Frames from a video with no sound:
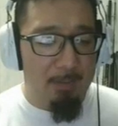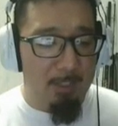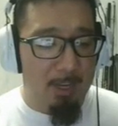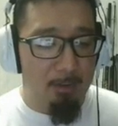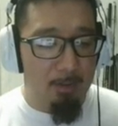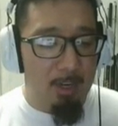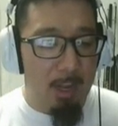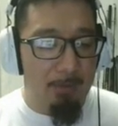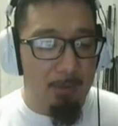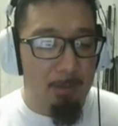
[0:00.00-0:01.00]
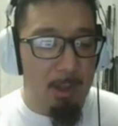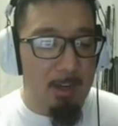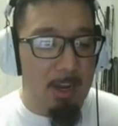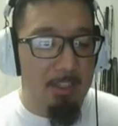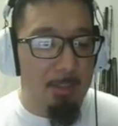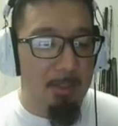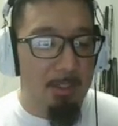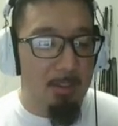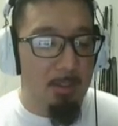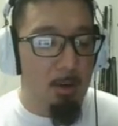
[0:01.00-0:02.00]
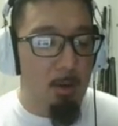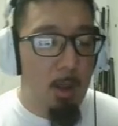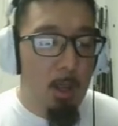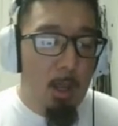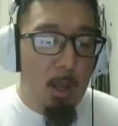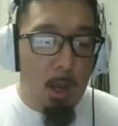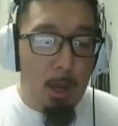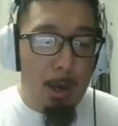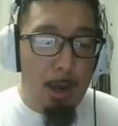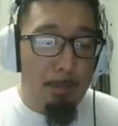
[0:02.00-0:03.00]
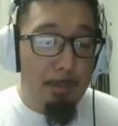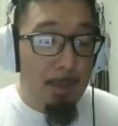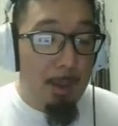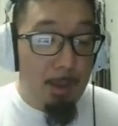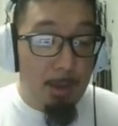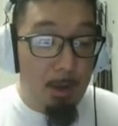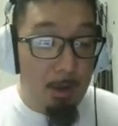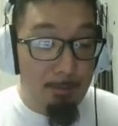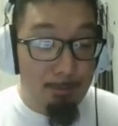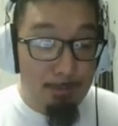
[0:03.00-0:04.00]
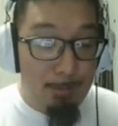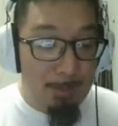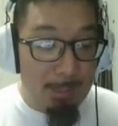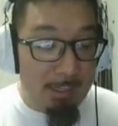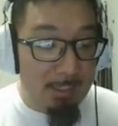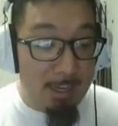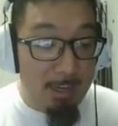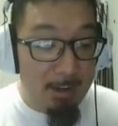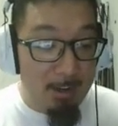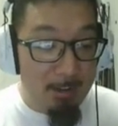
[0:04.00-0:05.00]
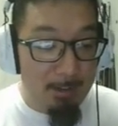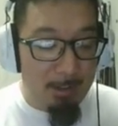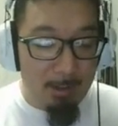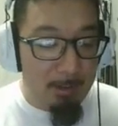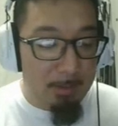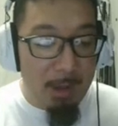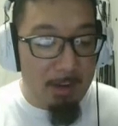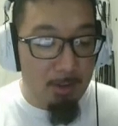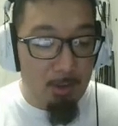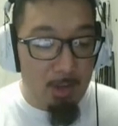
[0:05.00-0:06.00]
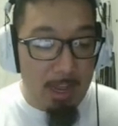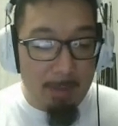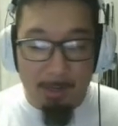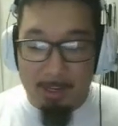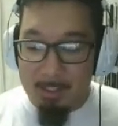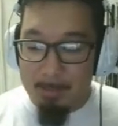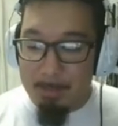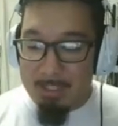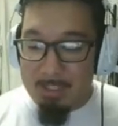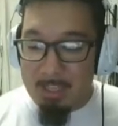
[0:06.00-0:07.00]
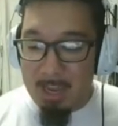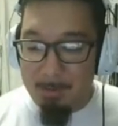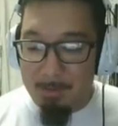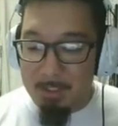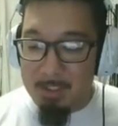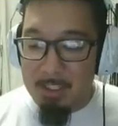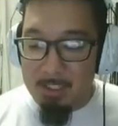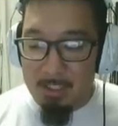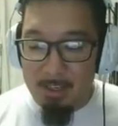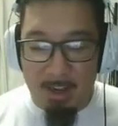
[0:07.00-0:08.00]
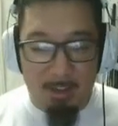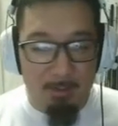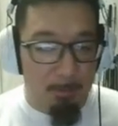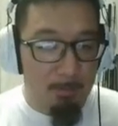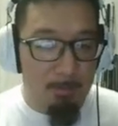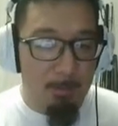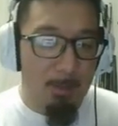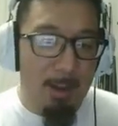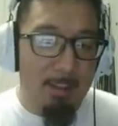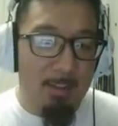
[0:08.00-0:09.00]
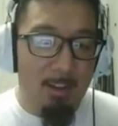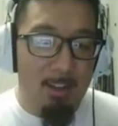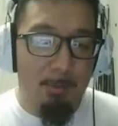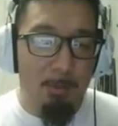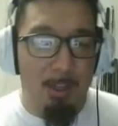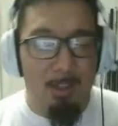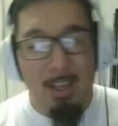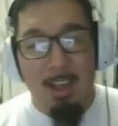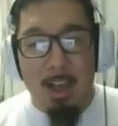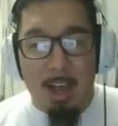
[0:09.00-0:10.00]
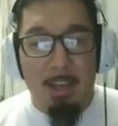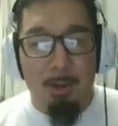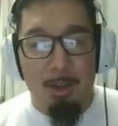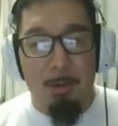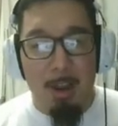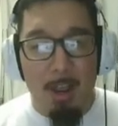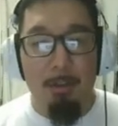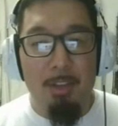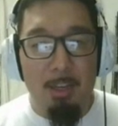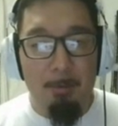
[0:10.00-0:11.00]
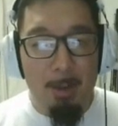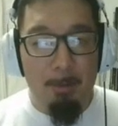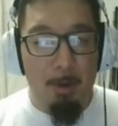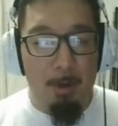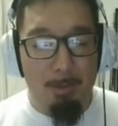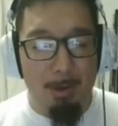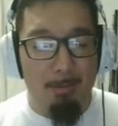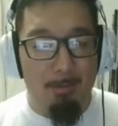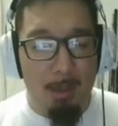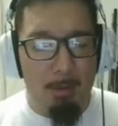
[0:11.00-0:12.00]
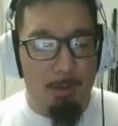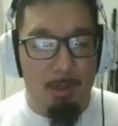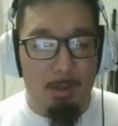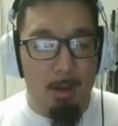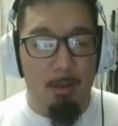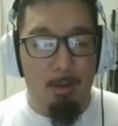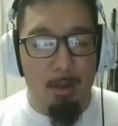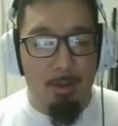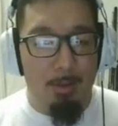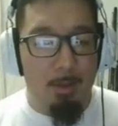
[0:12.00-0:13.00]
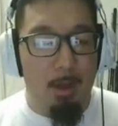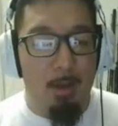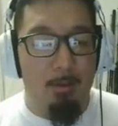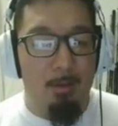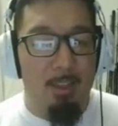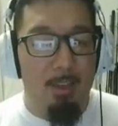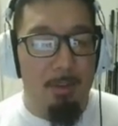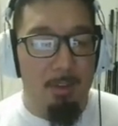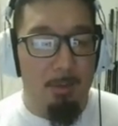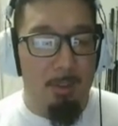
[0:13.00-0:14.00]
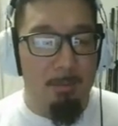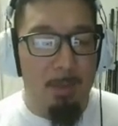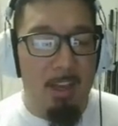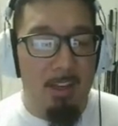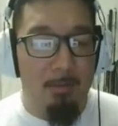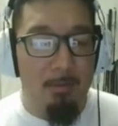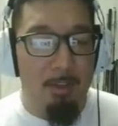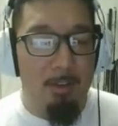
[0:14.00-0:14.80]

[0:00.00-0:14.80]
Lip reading: side who's going to have to block Highsmith. So, um, you know, like I said, the Packers O line played its best game of the season to my thoughts, because I know they were healthy in week 1, but that was Chicago, and Chicago's defense was a bag of